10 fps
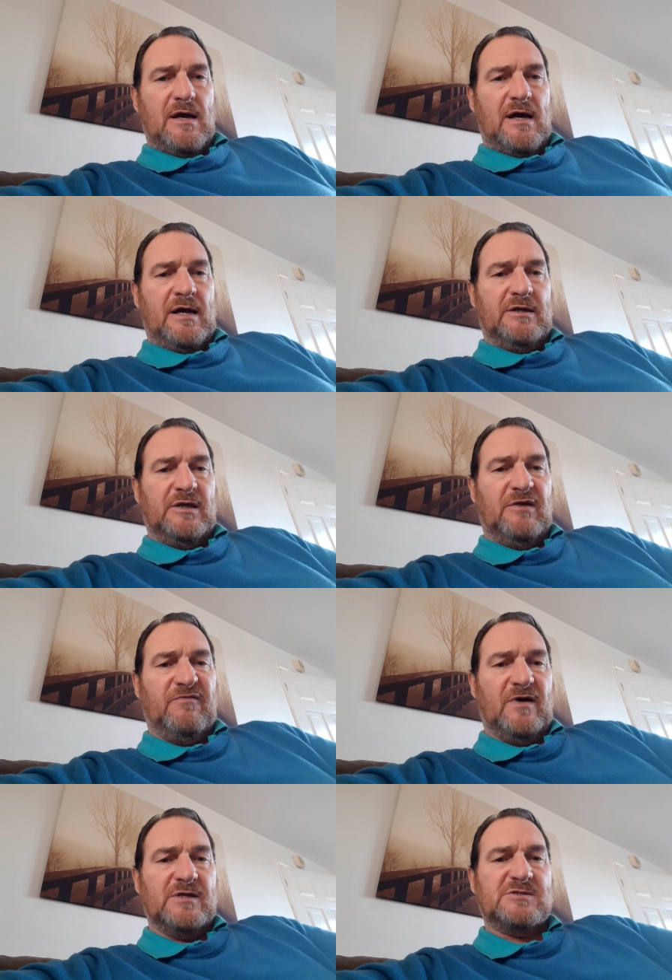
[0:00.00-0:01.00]
and he
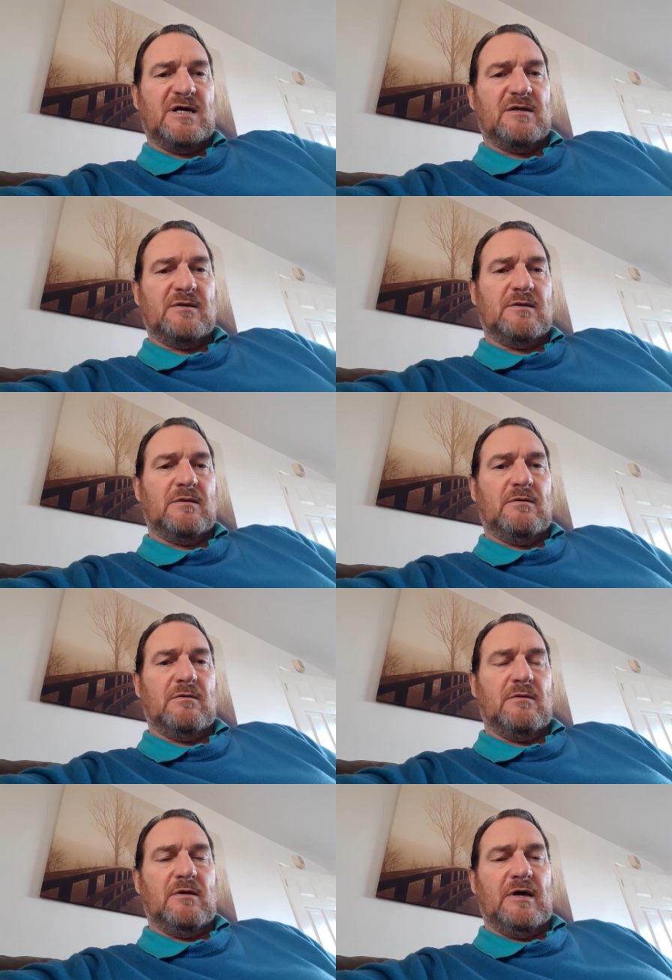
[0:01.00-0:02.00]
finds that
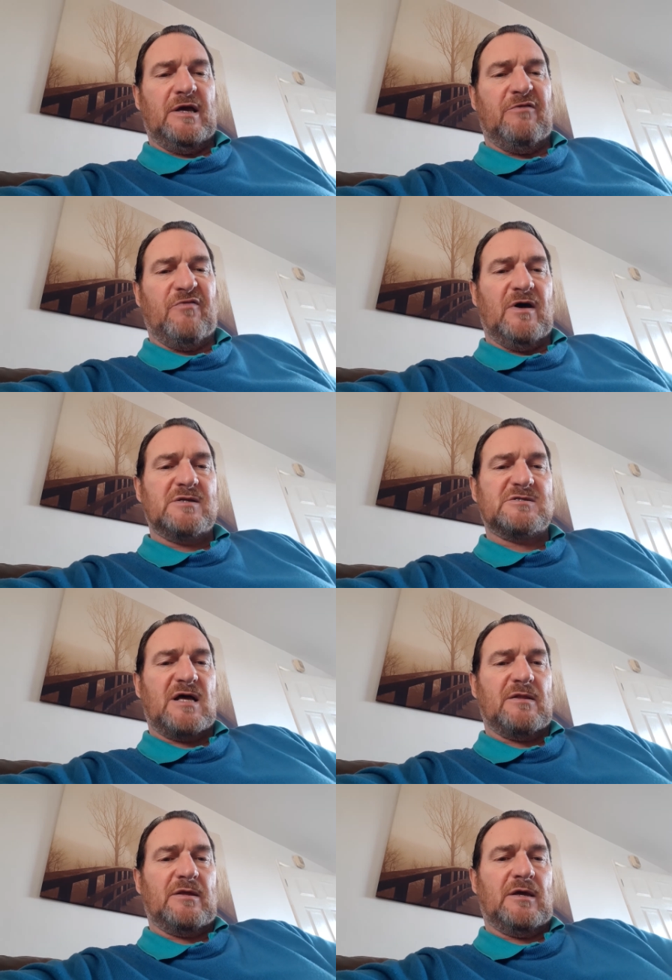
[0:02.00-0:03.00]

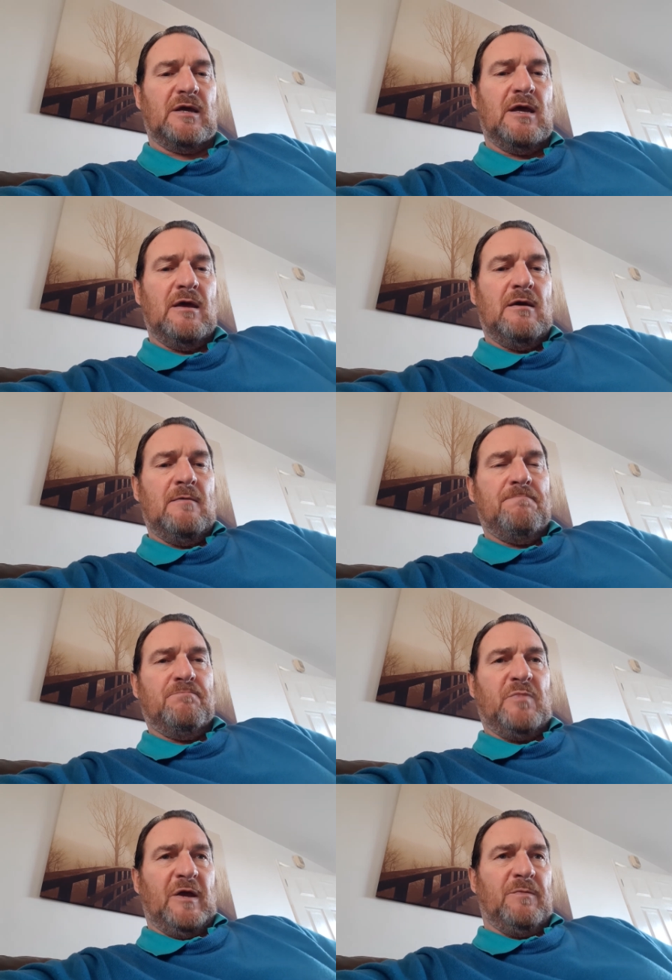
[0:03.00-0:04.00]
the
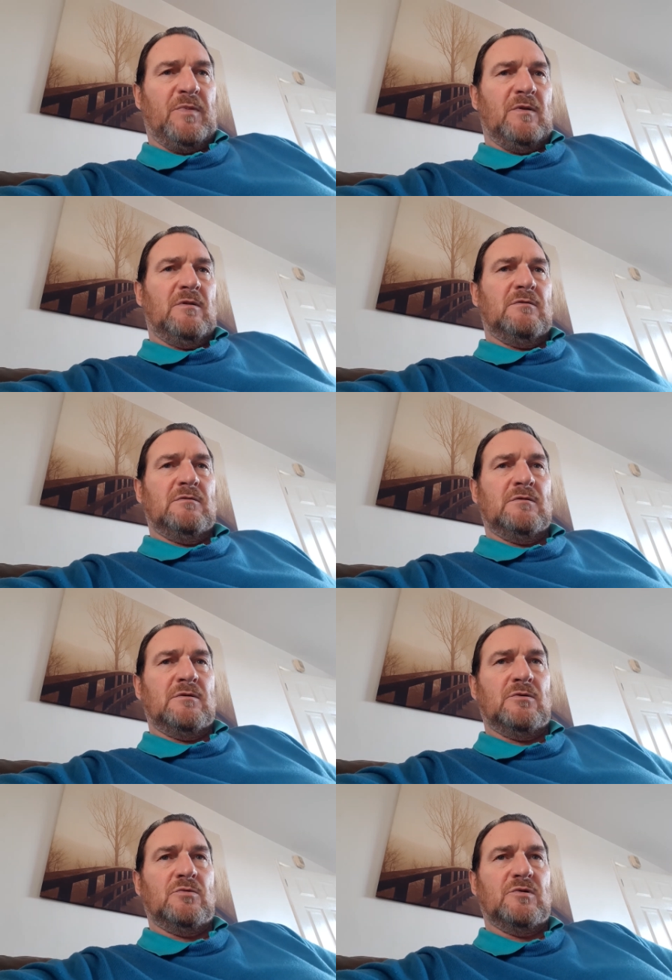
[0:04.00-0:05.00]
people
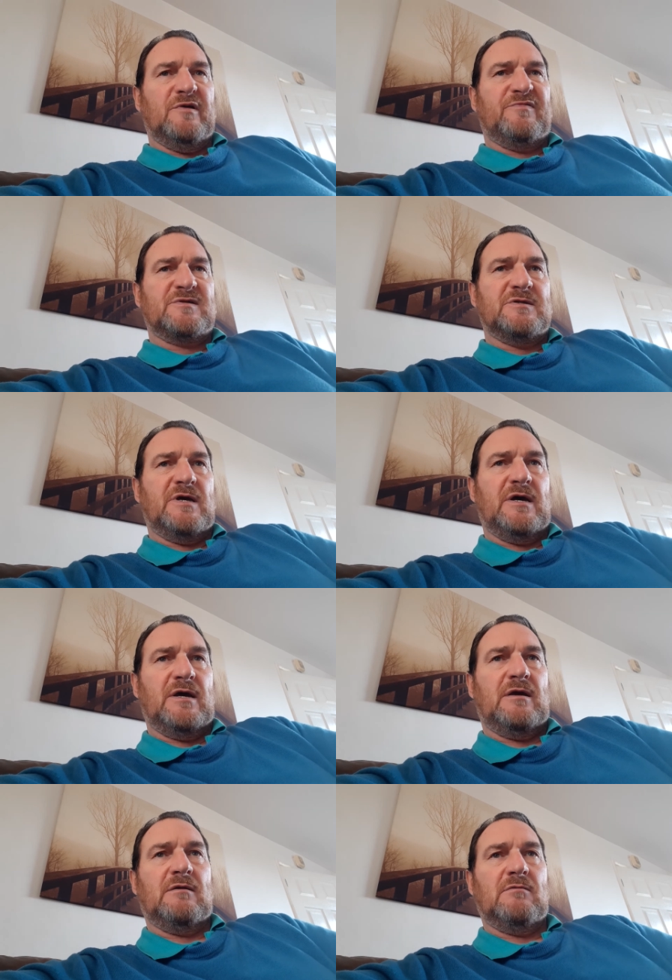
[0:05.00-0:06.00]
who live
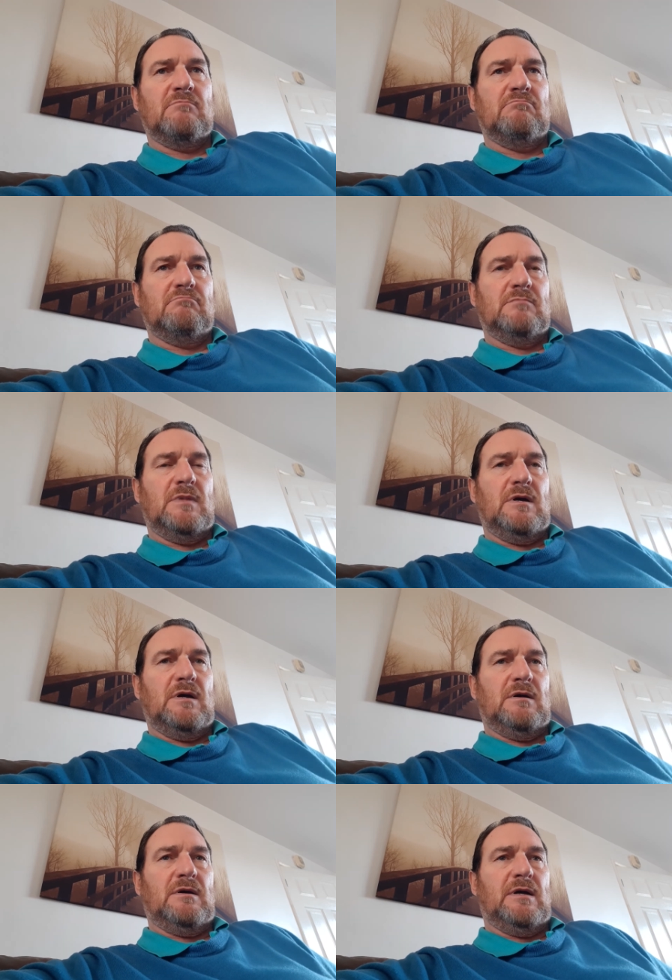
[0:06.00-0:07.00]
today
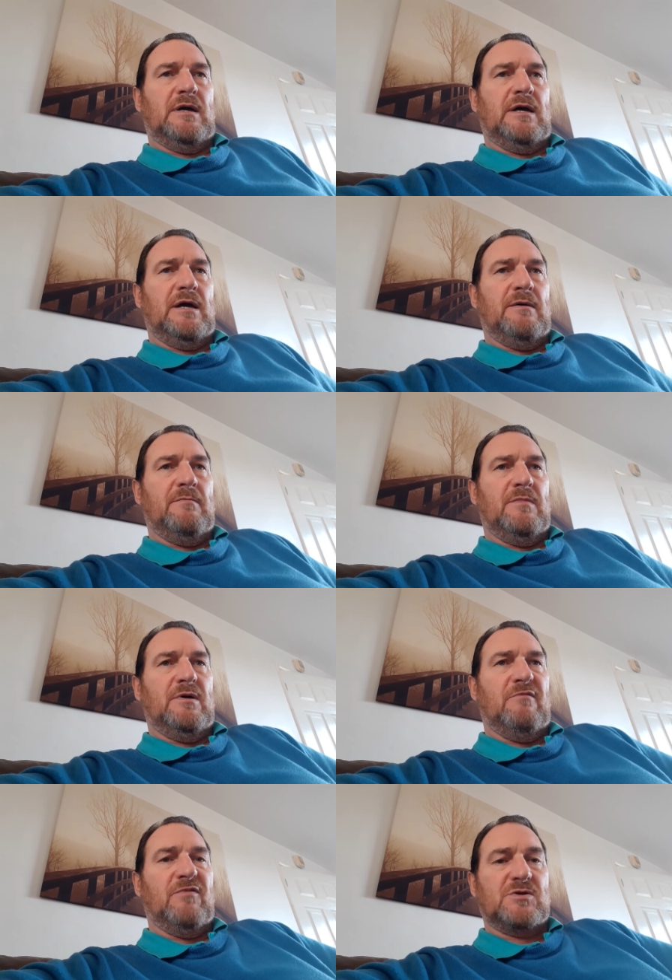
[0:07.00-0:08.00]

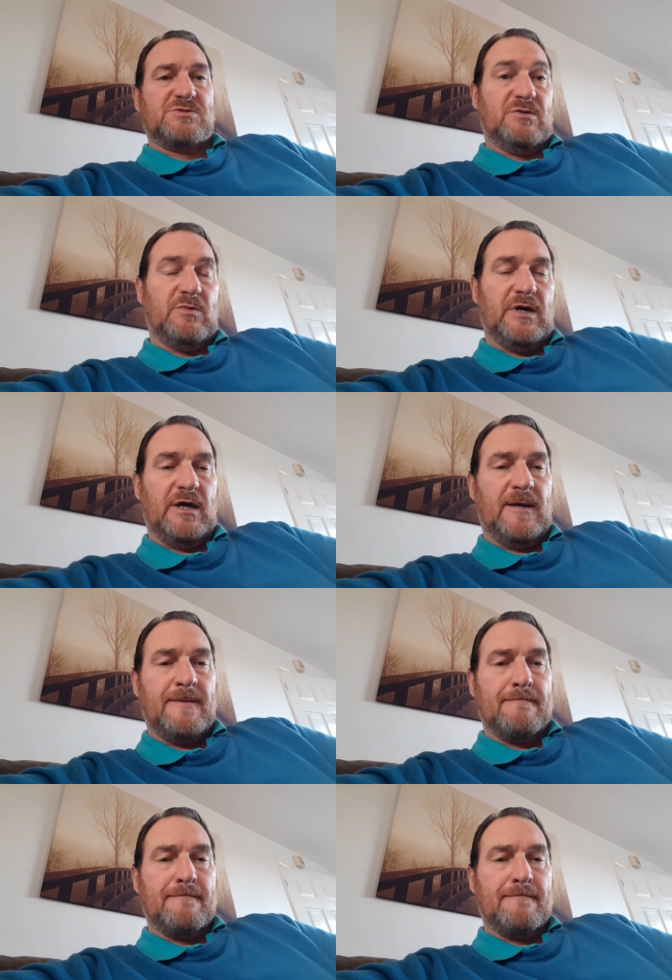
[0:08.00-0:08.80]
have lost their way.